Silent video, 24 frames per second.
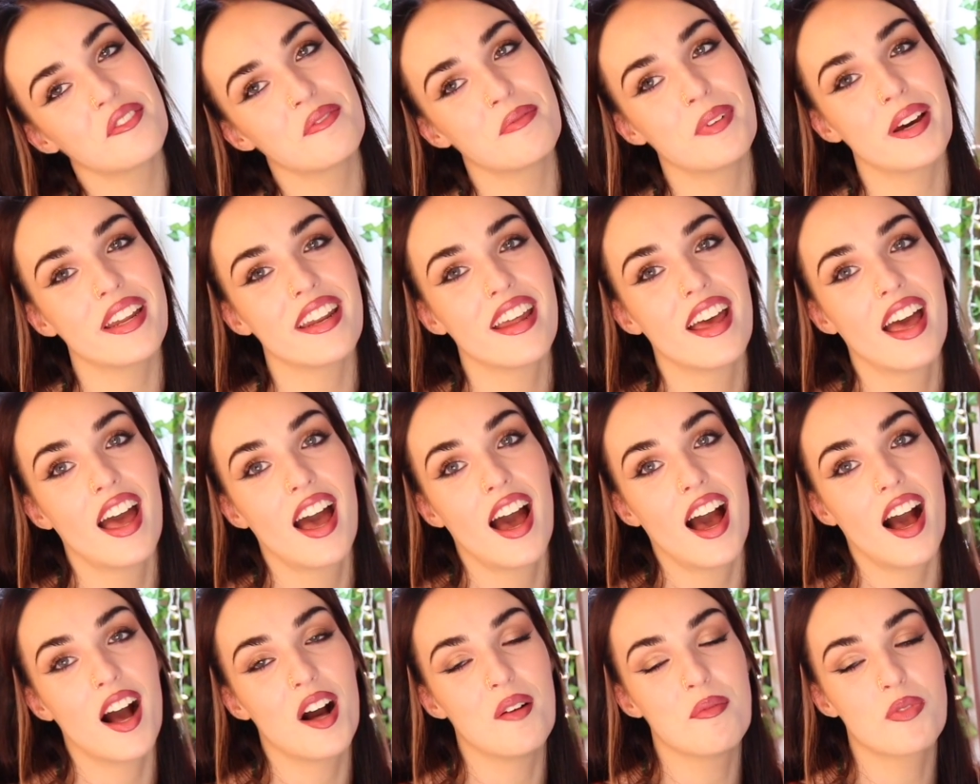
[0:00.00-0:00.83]
But
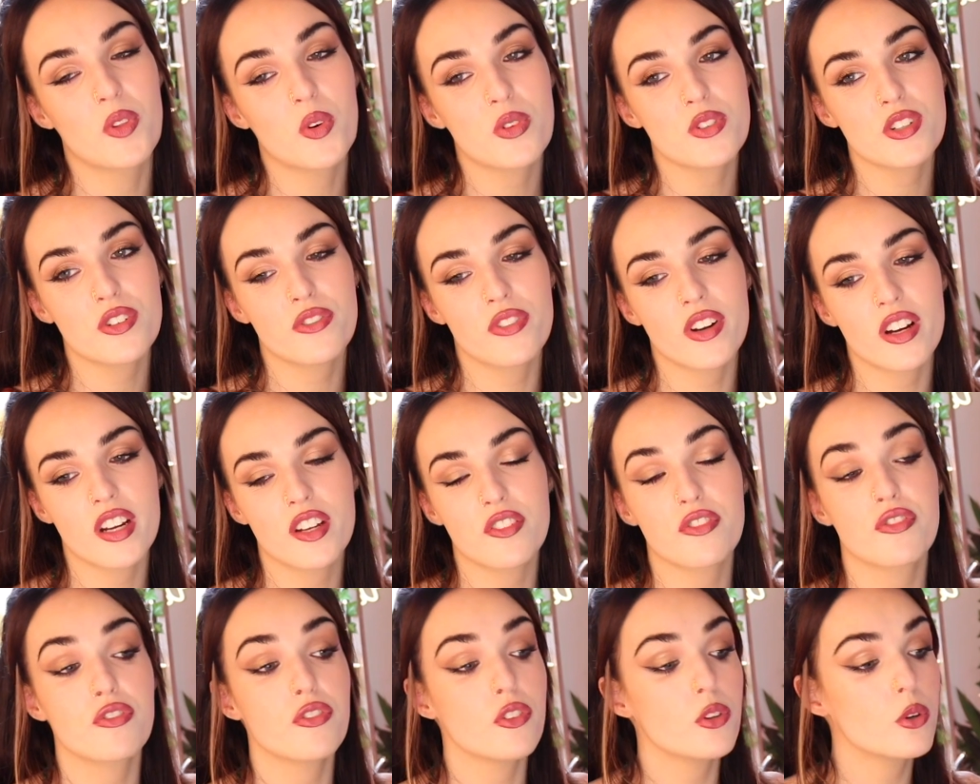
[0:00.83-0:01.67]
those are very
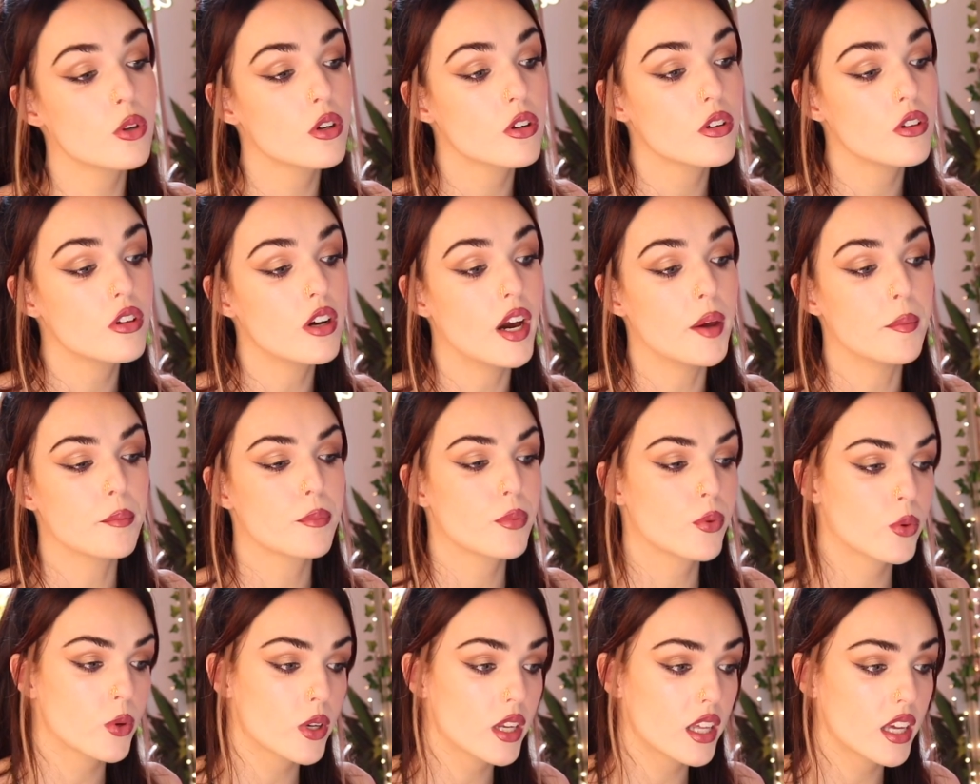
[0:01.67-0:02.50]
floral and
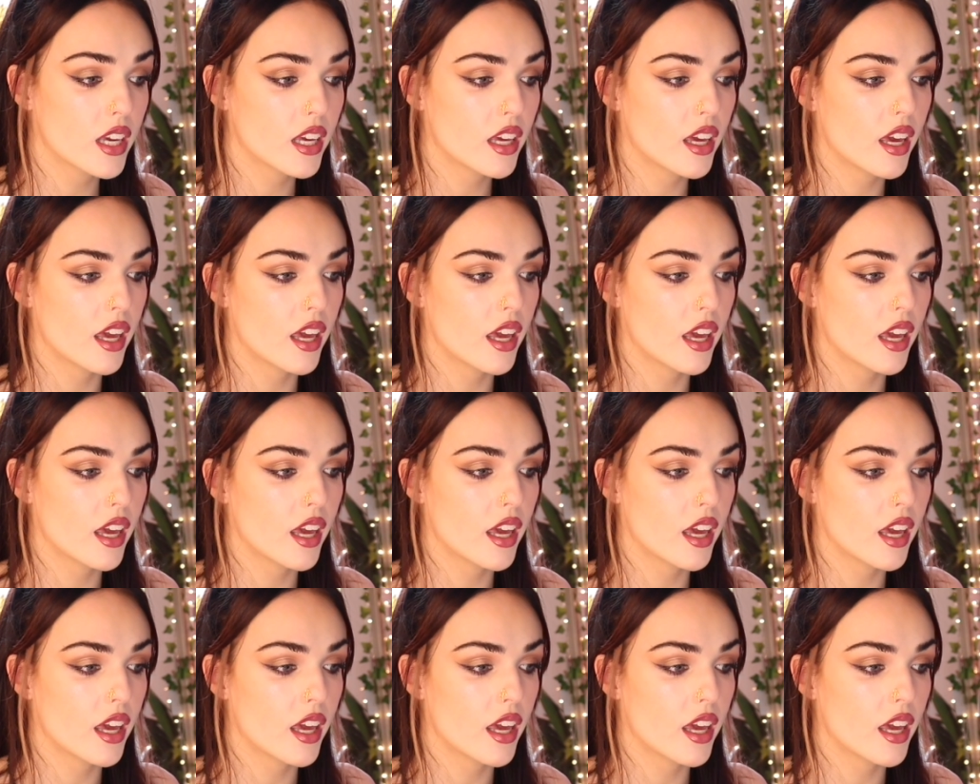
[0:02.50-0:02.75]
pretty,